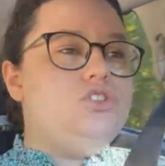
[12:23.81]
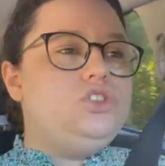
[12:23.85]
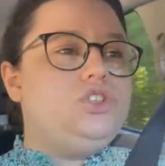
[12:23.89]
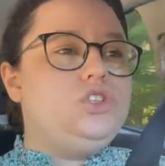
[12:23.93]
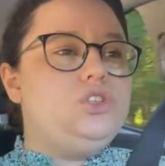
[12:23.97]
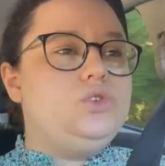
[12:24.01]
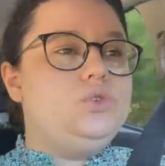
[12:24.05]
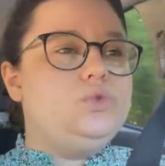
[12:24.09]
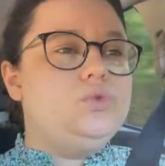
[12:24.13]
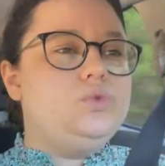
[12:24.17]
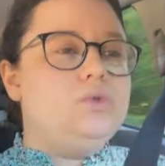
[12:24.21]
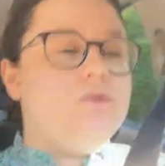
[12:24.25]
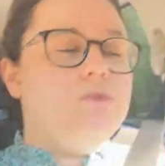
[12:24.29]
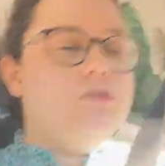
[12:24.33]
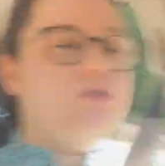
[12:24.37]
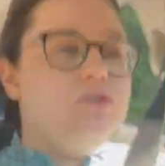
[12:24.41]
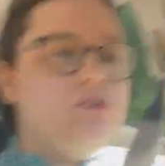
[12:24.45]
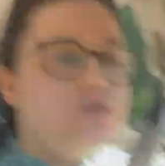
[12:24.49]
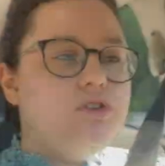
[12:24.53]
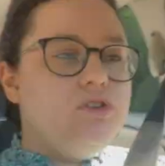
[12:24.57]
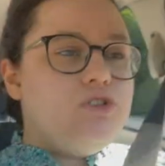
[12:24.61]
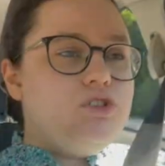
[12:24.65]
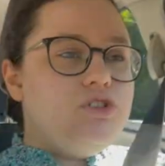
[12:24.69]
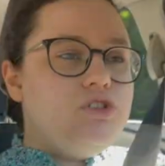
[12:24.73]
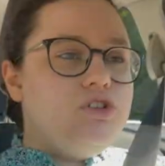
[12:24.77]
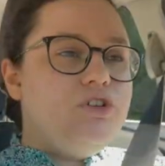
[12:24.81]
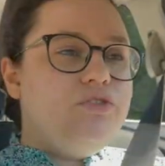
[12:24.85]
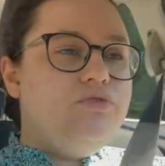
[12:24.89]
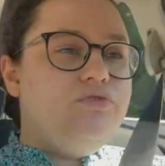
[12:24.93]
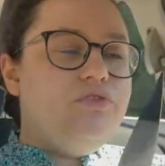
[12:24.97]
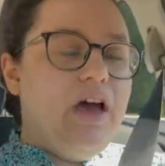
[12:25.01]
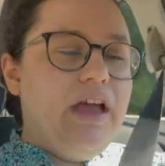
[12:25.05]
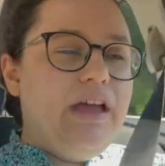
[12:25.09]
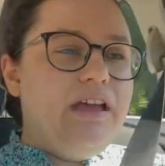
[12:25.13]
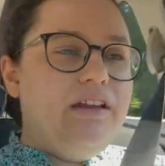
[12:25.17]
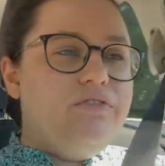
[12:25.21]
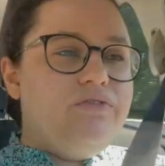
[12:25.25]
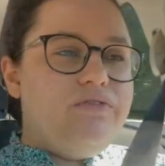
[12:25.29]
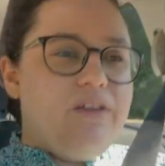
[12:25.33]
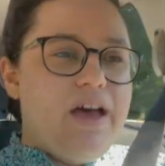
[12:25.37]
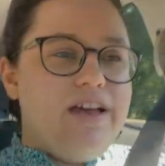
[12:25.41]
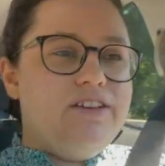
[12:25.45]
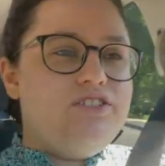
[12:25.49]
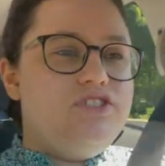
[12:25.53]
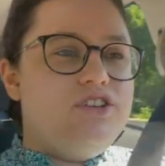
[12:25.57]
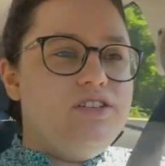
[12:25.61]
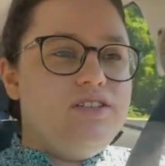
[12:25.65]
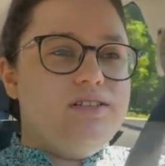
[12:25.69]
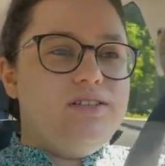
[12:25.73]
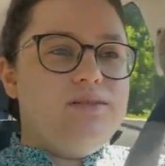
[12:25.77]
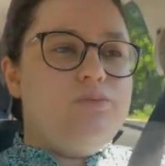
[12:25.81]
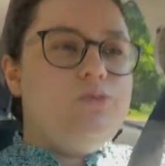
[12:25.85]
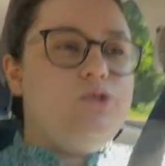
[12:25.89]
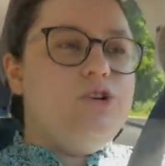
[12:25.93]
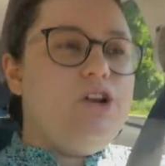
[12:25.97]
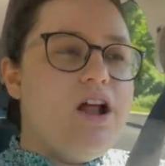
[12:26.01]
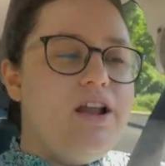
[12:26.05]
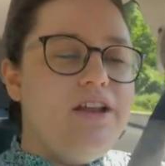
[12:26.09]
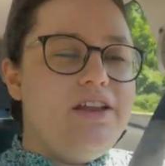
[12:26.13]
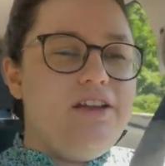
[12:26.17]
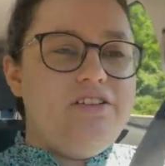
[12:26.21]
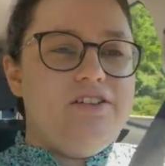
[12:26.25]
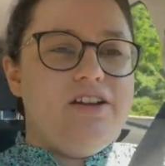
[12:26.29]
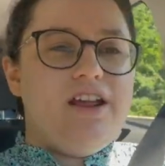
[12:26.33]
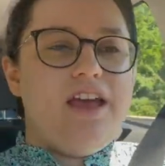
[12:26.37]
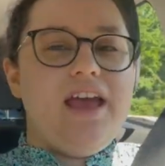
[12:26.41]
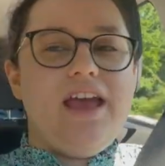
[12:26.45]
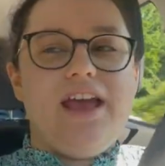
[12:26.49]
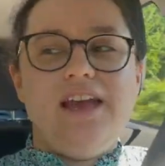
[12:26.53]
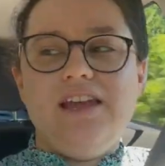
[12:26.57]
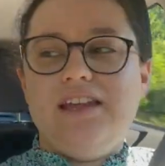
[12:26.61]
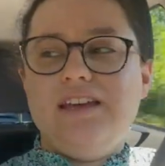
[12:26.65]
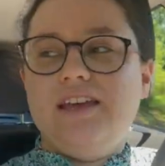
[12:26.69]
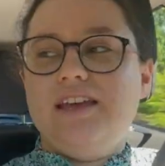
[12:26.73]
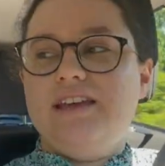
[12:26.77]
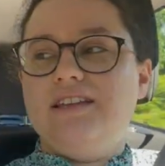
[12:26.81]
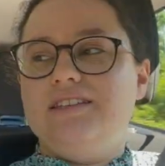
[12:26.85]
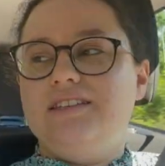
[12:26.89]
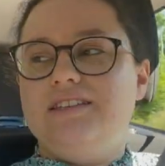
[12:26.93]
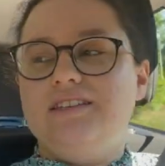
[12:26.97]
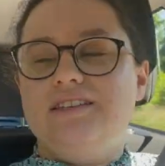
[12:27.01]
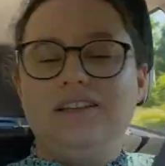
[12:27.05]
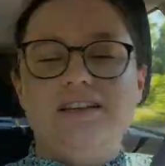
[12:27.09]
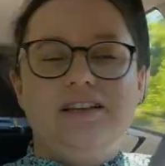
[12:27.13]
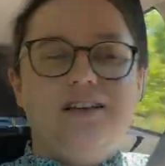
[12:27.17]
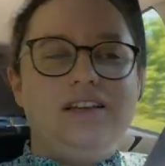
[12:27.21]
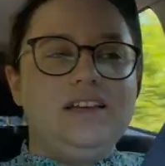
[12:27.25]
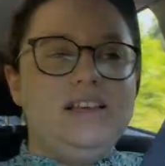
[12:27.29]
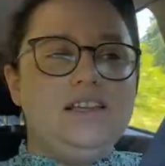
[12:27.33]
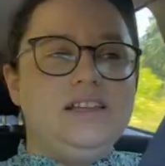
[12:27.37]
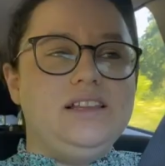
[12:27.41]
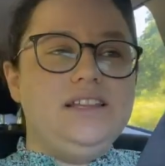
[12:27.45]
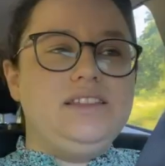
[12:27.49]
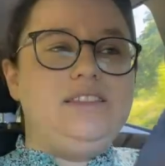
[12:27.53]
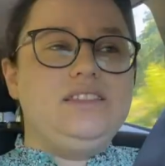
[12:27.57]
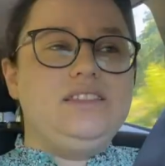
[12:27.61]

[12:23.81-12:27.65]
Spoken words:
to fight fascism. We're not here to aid it. Like,